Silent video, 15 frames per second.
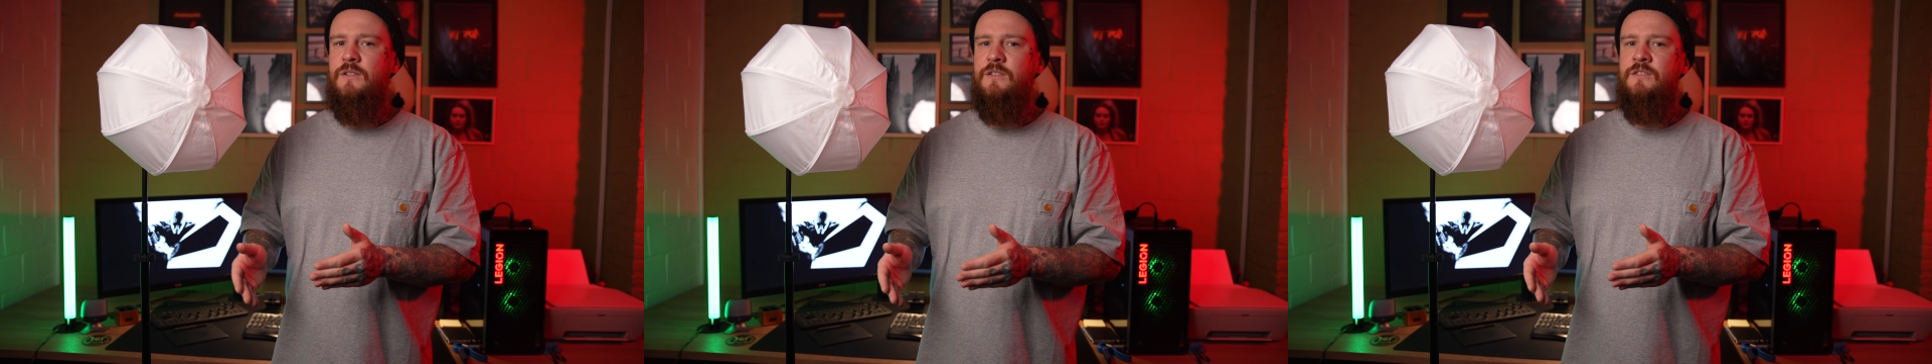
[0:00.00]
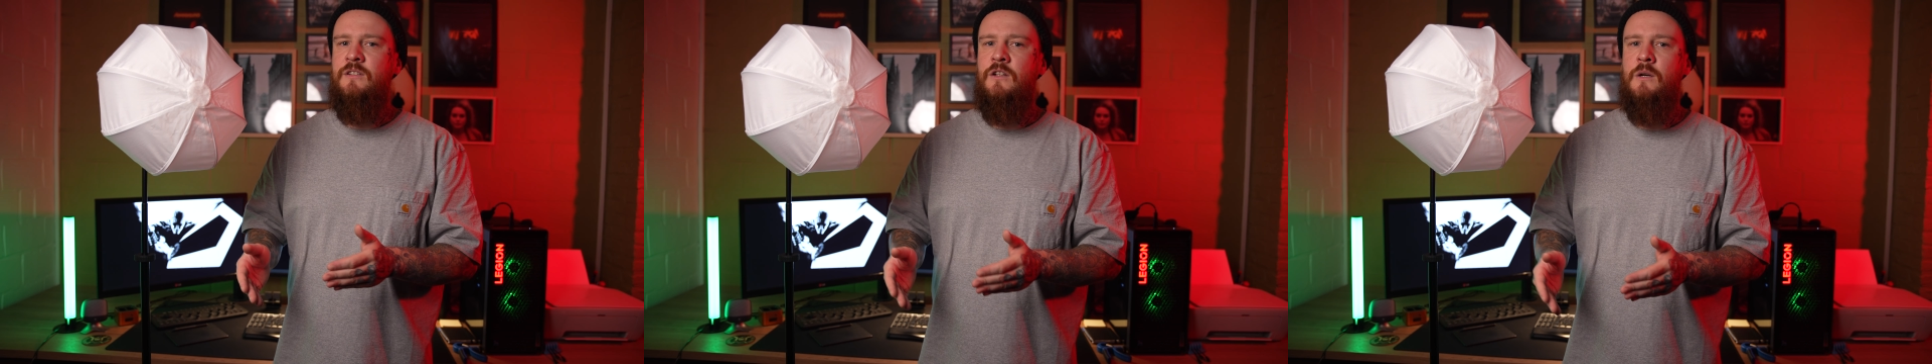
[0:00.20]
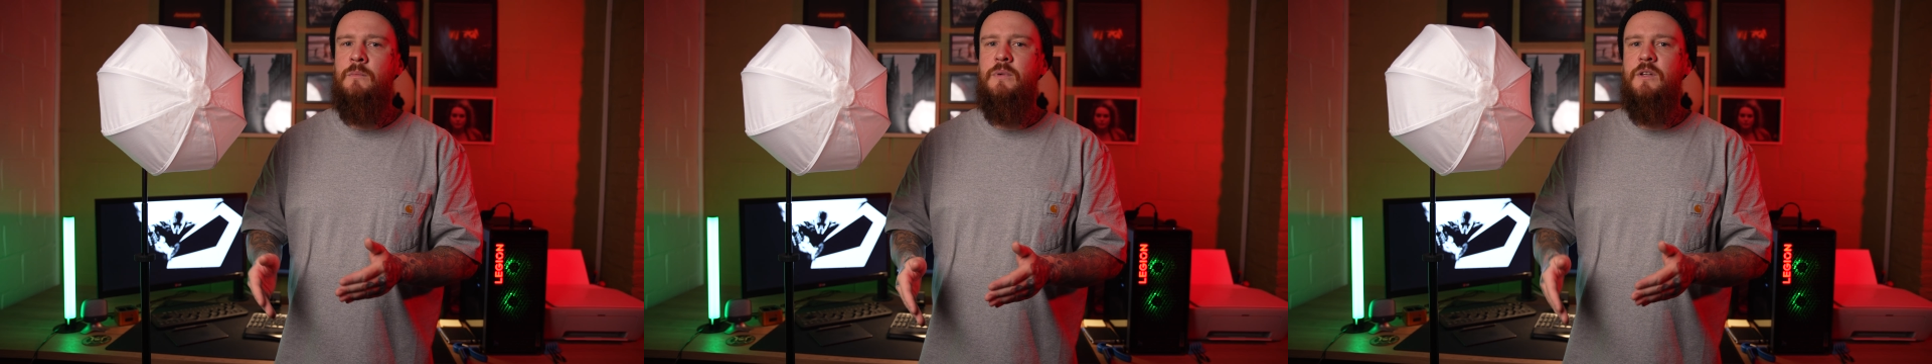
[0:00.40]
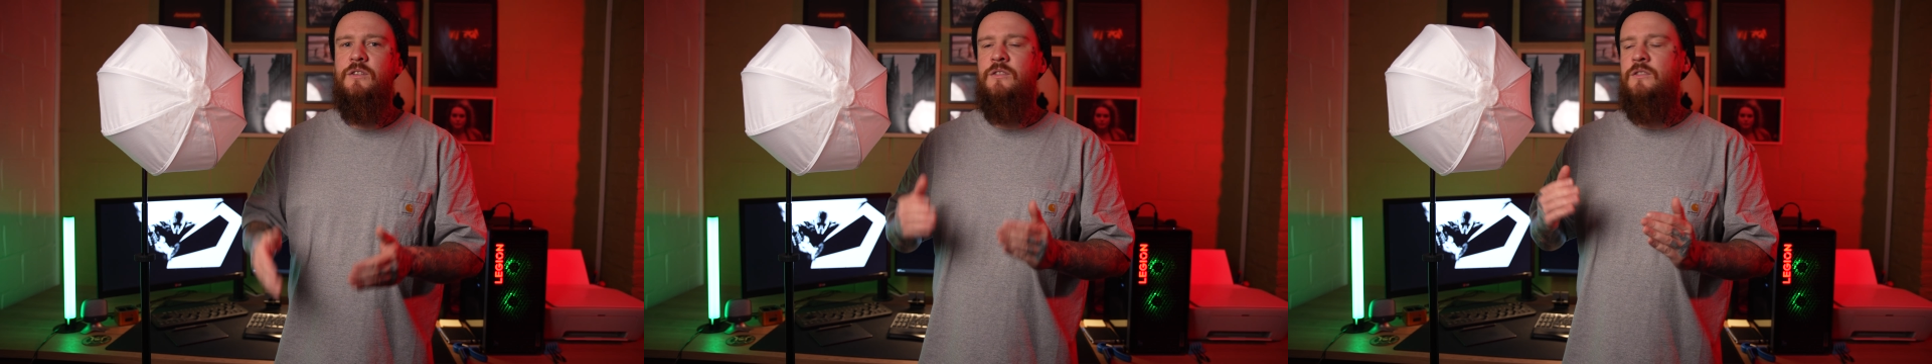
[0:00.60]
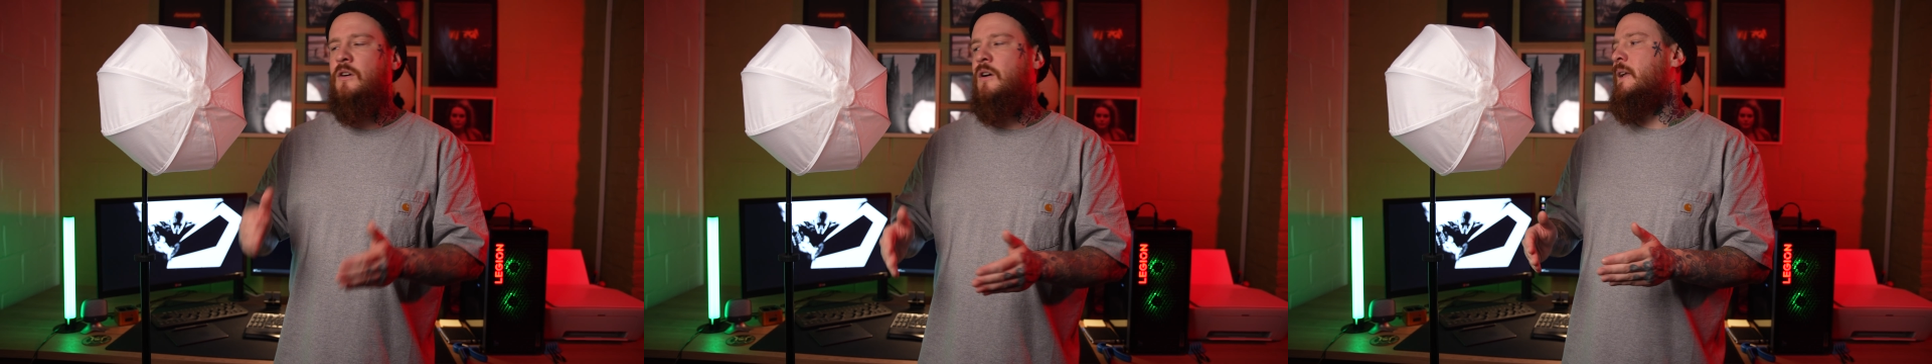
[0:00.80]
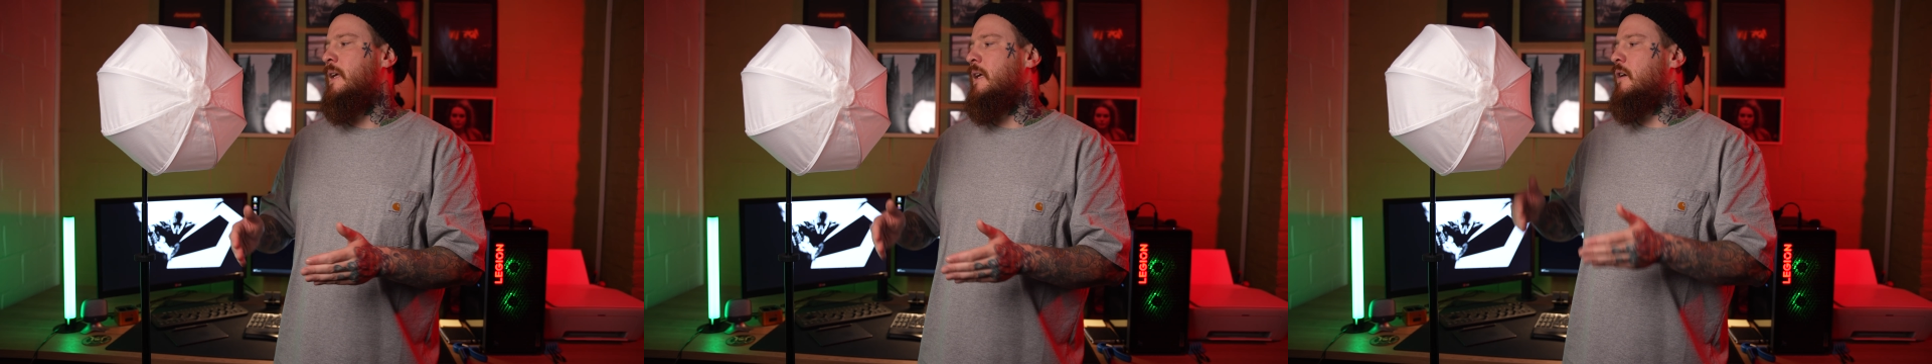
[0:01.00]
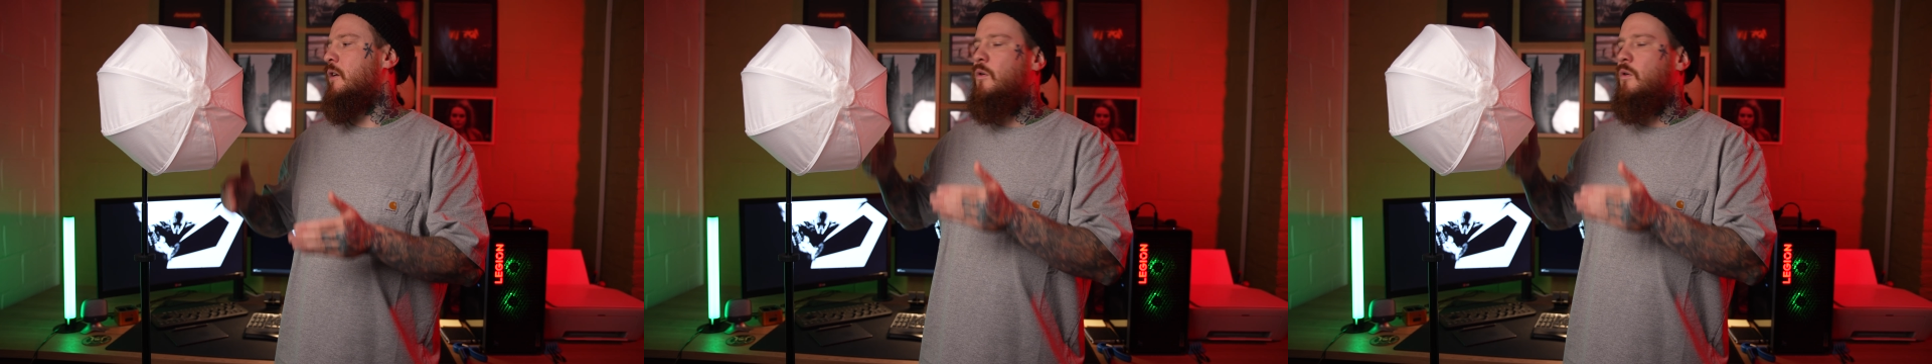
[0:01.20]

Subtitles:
of the setup, starting